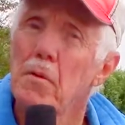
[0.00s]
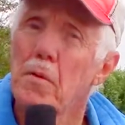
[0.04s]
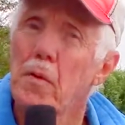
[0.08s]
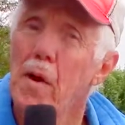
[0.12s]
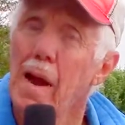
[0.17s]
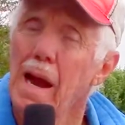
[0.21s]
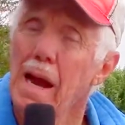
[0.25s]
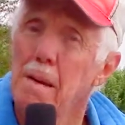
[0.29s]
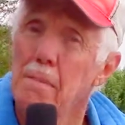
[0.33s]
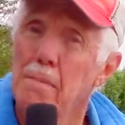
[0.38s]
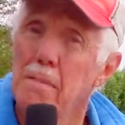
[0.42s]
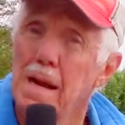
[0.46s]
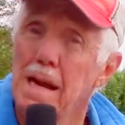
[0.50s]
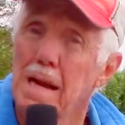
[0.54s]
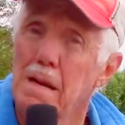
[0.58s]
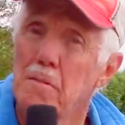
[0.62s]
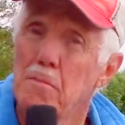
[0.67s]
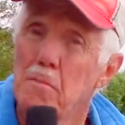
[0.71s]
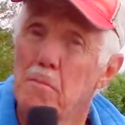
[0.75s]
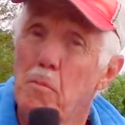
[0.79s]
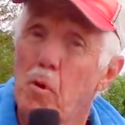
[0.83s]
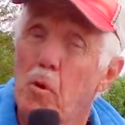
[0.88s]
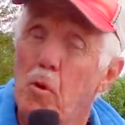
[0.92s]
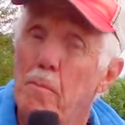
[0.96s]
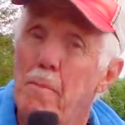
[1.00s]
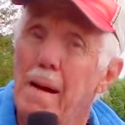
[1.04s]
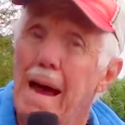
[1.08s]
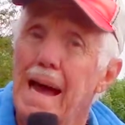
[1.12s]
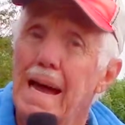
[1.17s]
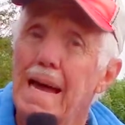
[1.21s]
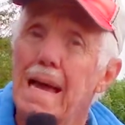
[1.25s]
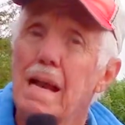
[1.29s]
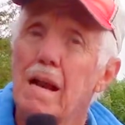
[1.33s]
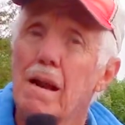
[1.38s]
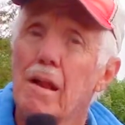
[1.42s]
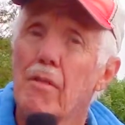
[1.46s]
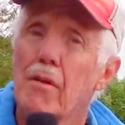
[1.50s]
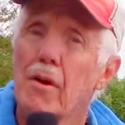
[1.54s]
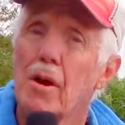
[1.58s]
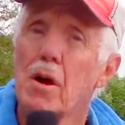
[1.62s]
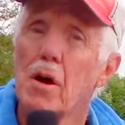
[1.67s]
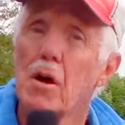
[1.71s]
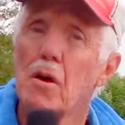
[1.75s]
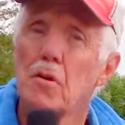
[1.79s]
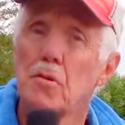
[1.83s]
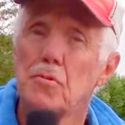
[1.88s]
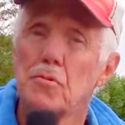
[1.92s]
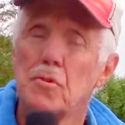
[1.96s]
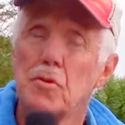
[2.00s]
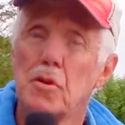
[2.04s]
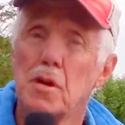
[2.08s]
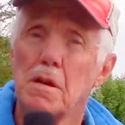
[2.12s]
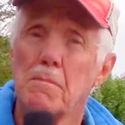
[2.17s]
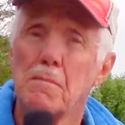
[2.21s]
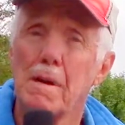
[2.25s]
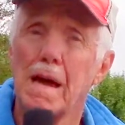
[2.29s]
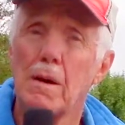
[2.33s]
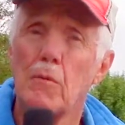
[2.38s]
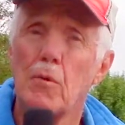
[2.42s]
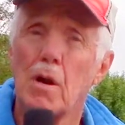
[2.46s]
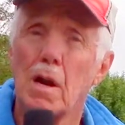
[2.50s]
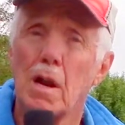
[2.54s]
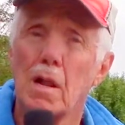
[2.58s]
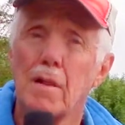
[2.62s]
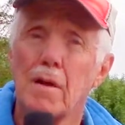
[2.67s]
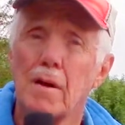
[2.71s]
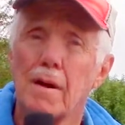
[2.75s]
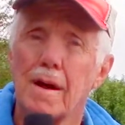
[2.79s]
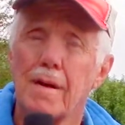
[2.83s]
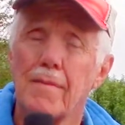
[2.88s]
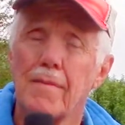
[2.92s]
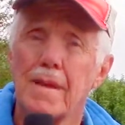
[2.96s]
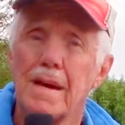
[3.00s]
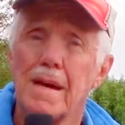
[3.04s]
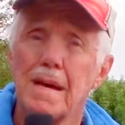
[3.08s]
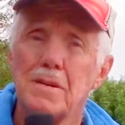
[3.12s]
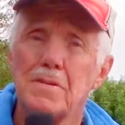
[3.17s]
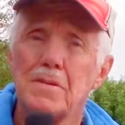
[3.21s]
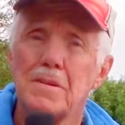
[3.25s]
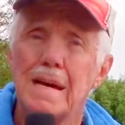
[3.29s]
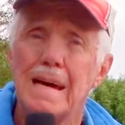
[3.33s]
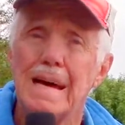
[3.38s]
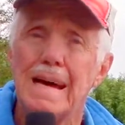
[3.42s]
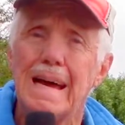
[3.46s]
crankbait more back into the cove, so you may want to look at this.